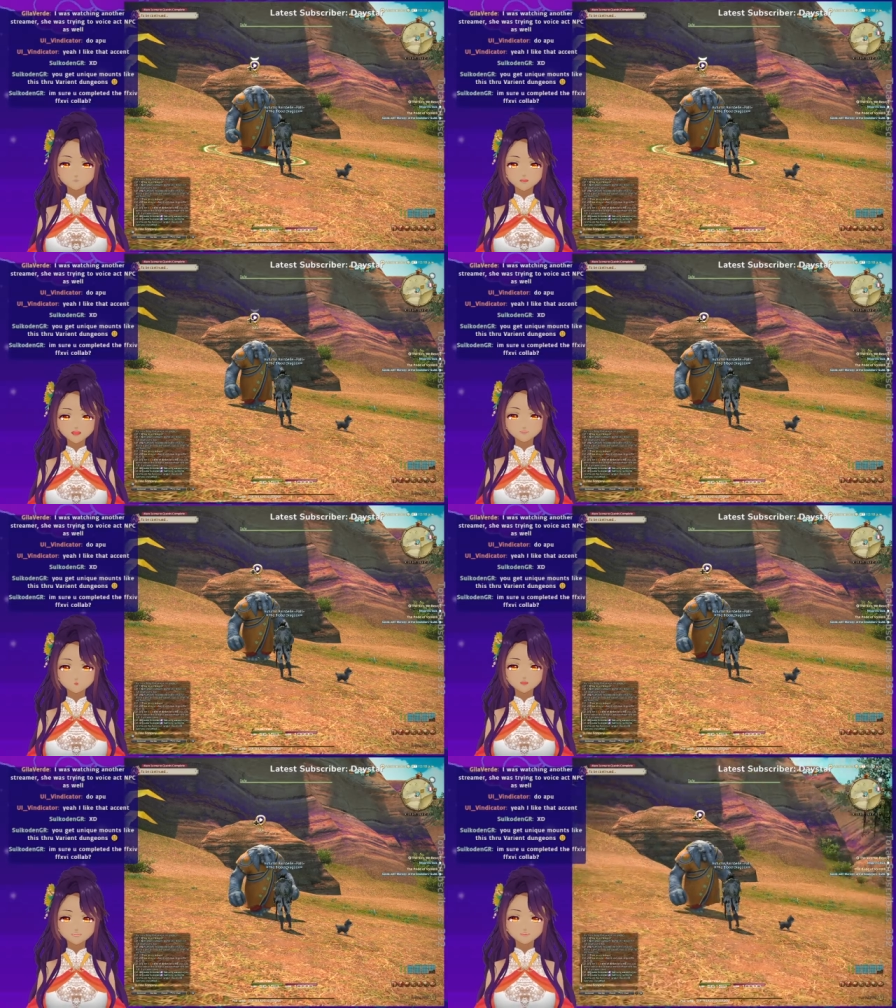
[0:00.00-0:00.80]
I can
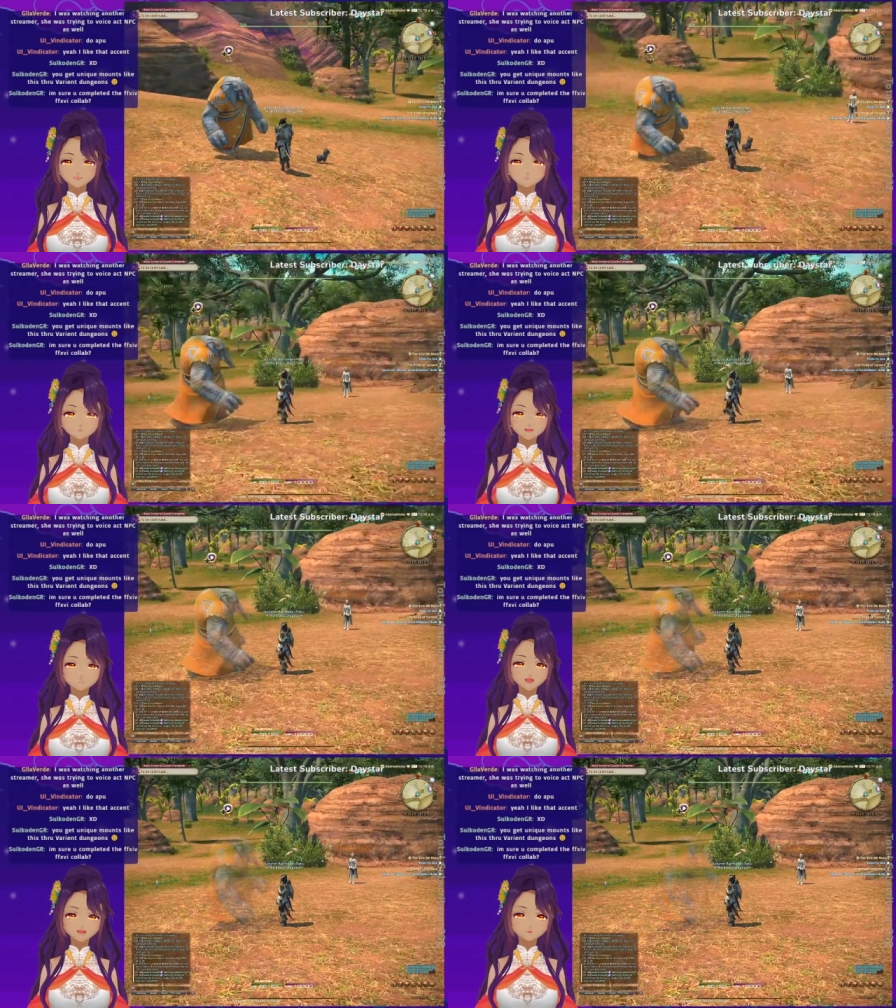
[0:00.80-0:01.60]
do that. Just as
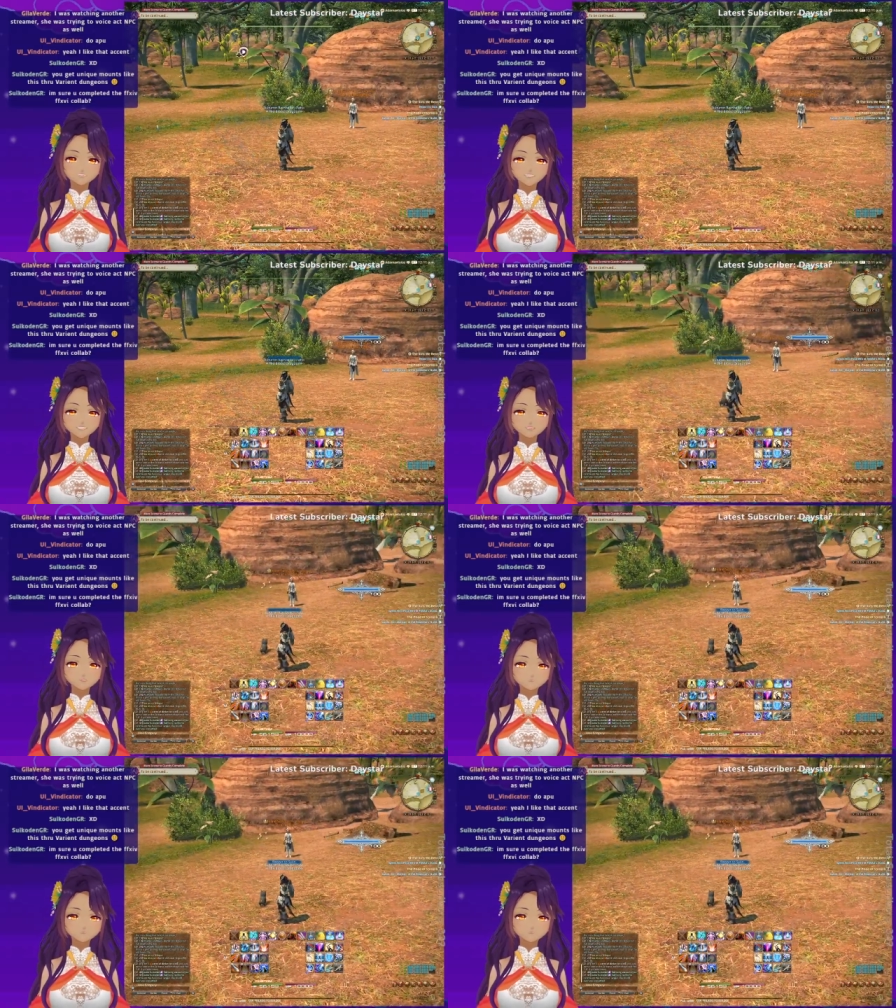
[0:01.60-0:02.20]
long as you say it.